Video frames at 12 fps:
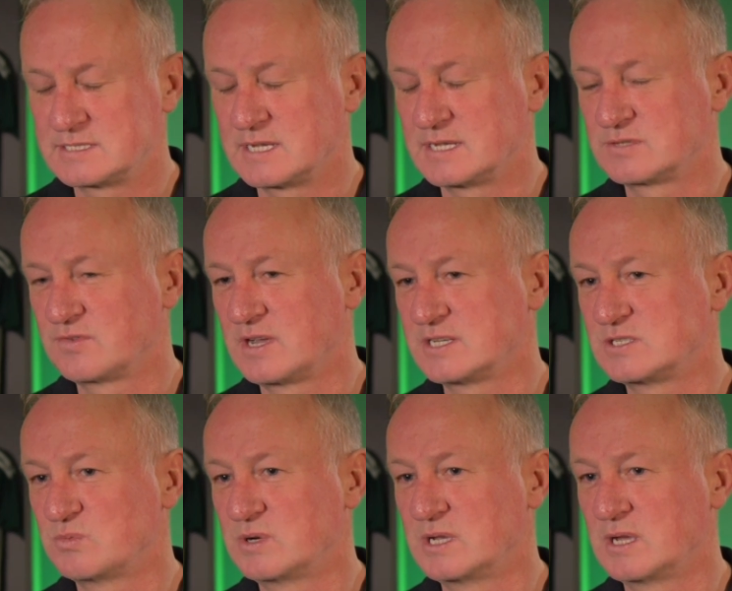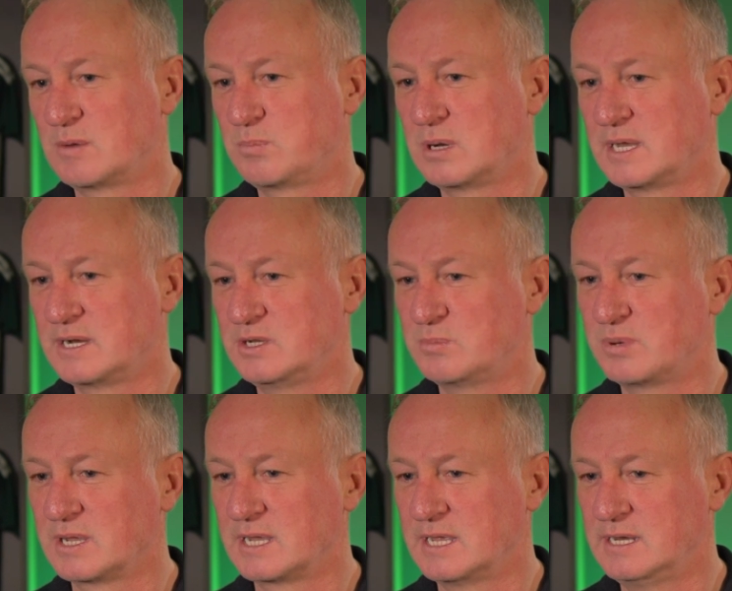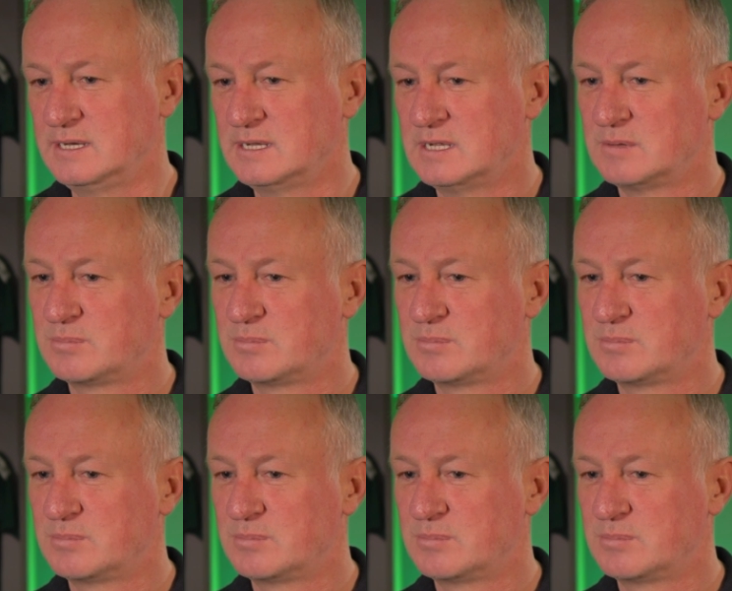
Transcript: satisfaction when a player you bring in